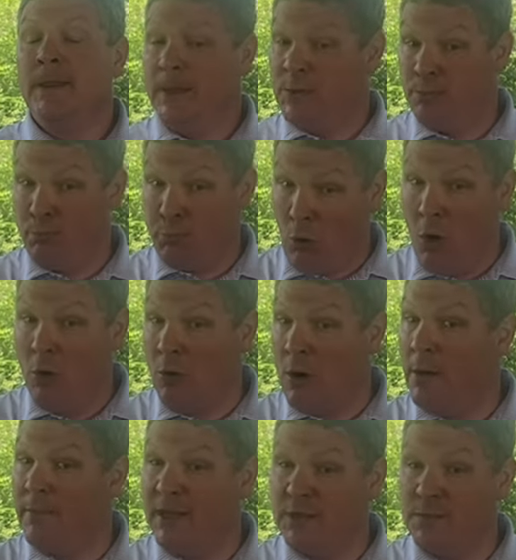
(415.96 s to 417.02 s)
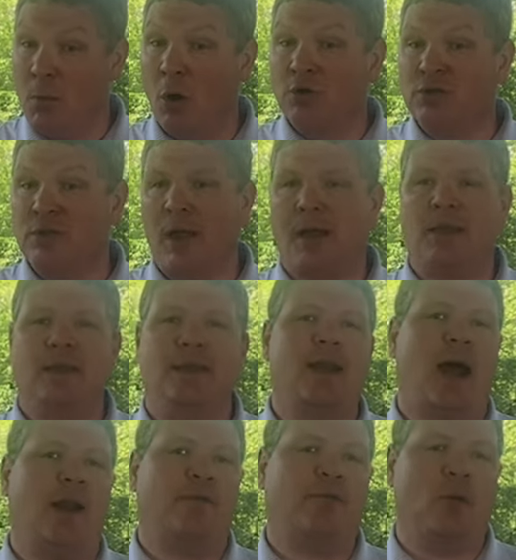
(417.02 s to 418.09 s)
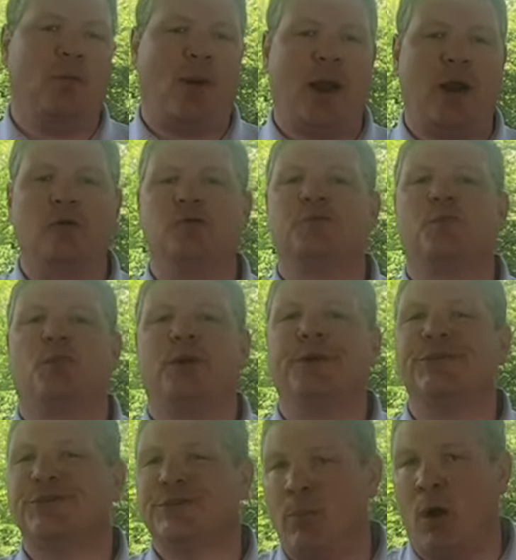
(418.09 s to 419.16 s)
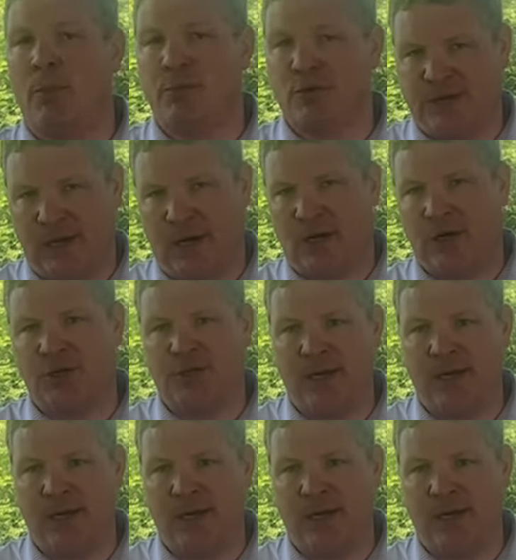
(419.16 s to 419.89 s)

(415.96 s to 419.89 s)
This program is most likely not for a buyer who's putting a small percentage